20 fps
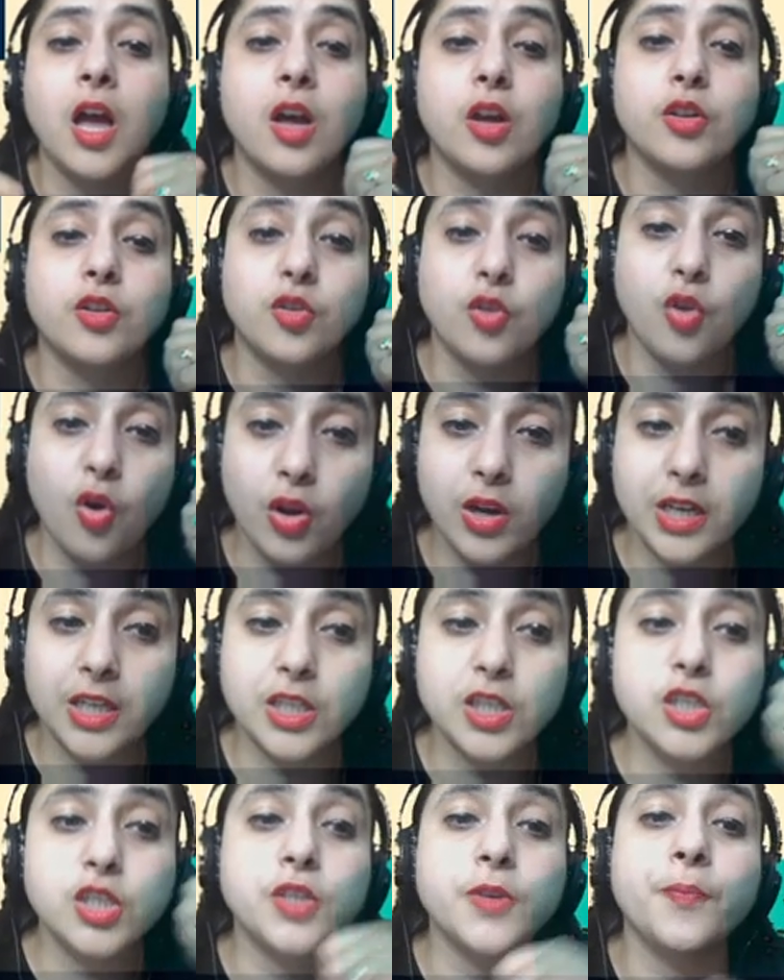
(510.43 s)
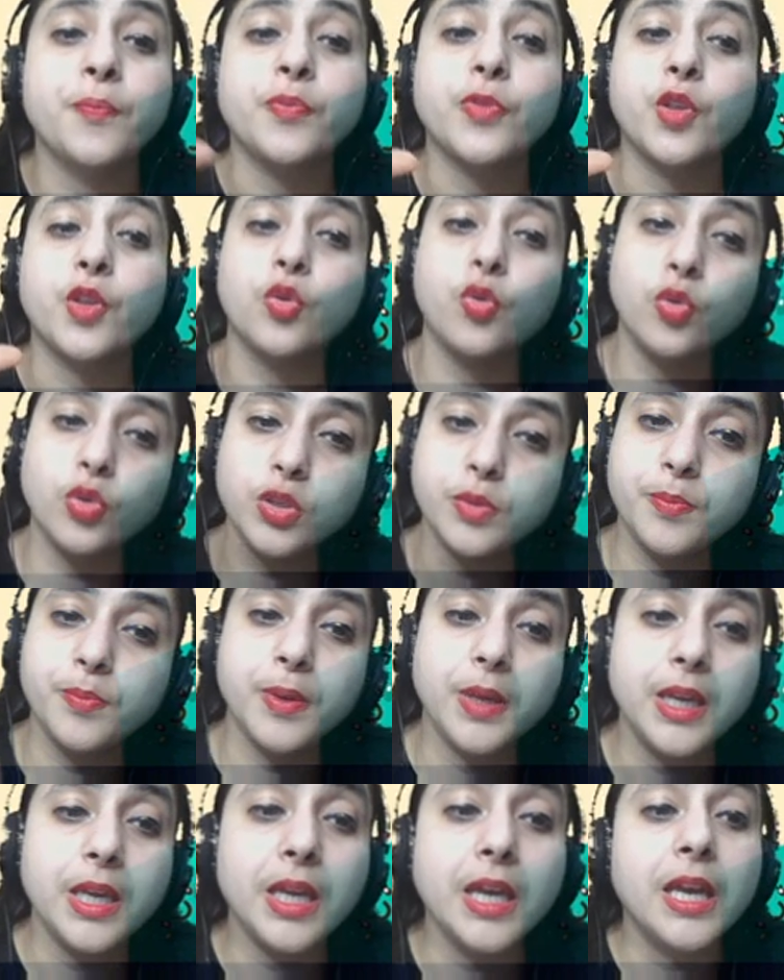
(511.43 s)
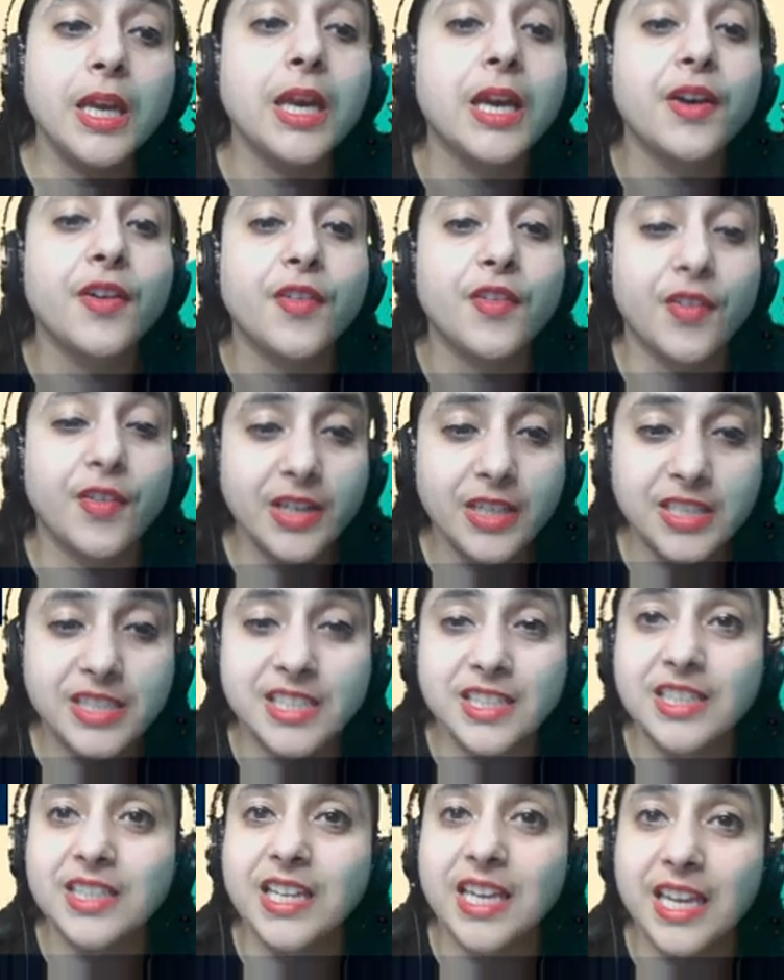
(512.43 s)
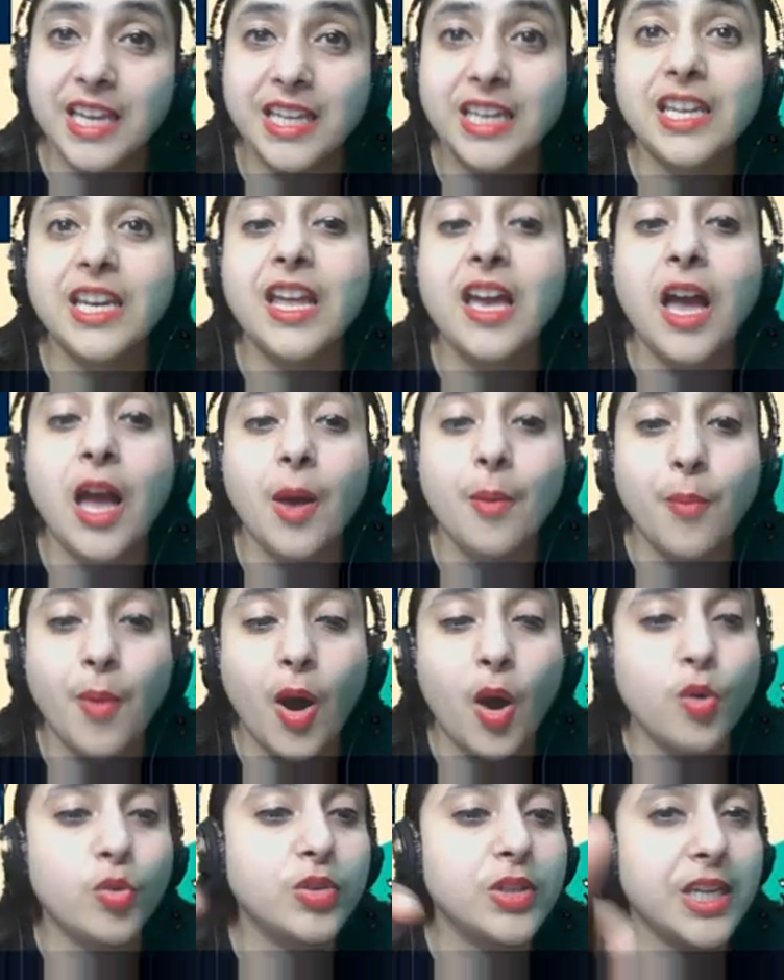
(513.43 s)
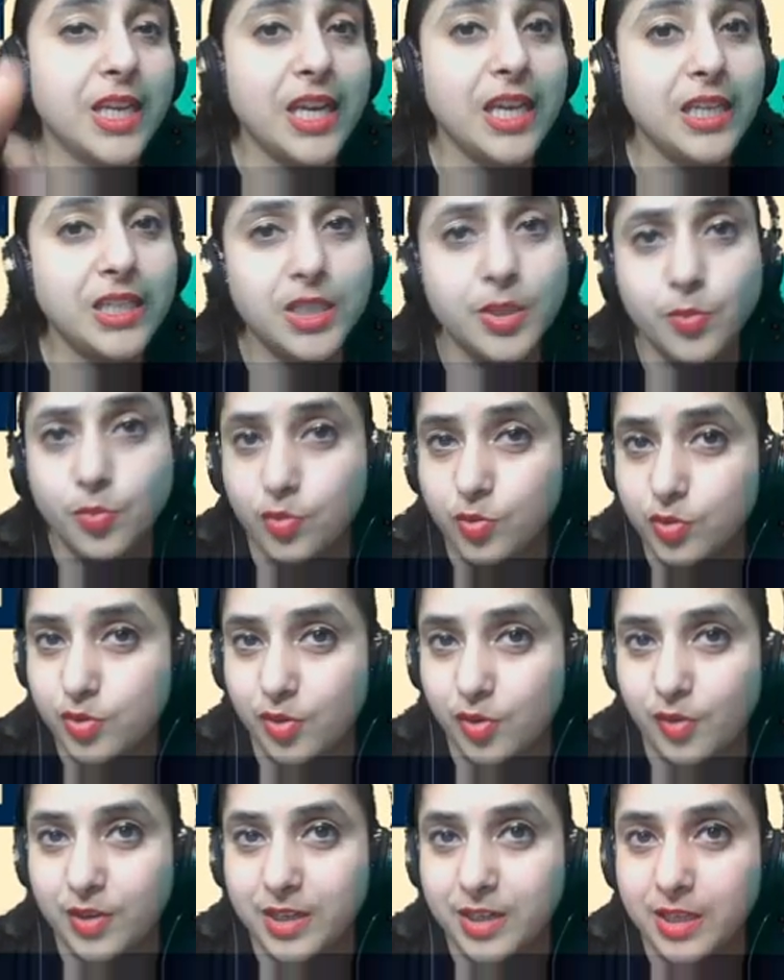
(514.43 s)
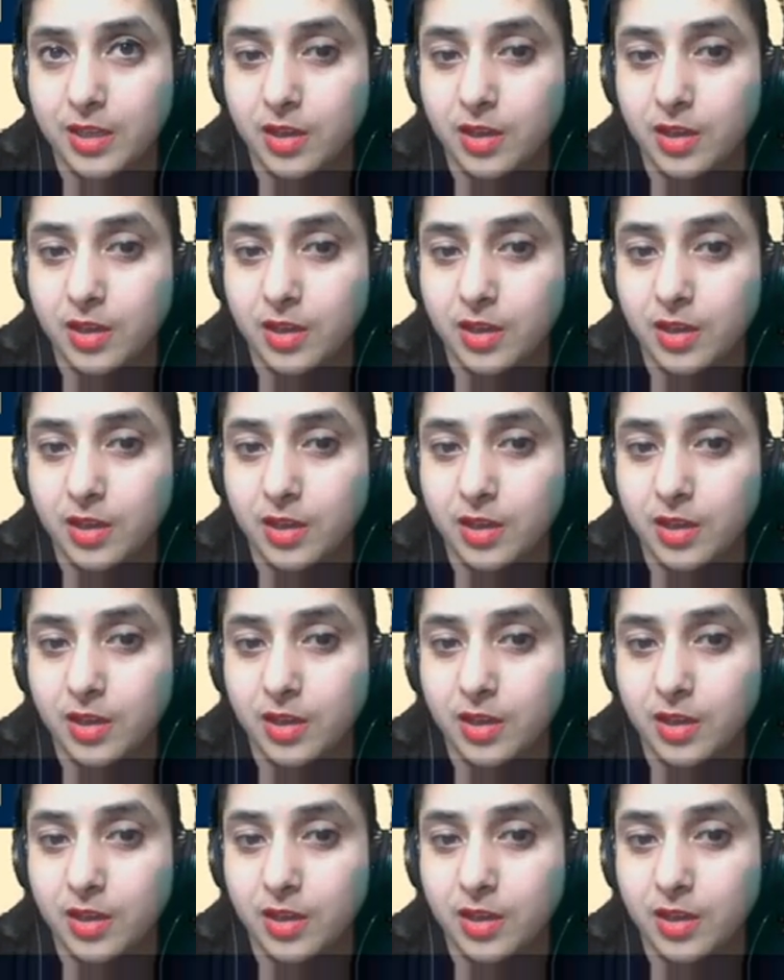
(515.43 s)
knowledge could be written in about 80 books only.